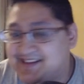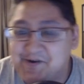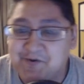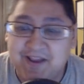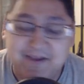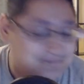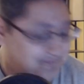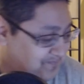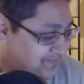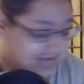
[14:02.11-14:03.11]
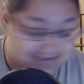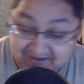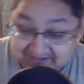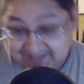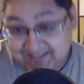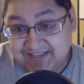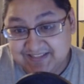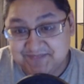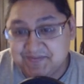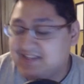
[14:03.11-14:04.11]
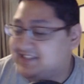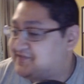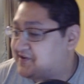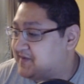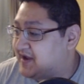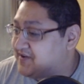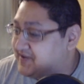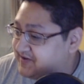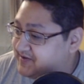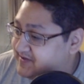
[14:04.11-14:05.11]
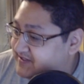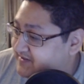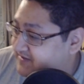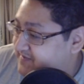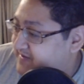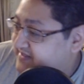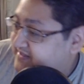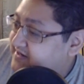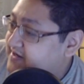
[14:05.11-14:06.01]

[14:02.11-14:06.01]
Okay. I'm just thinking some lazy farming, how you can do this the best.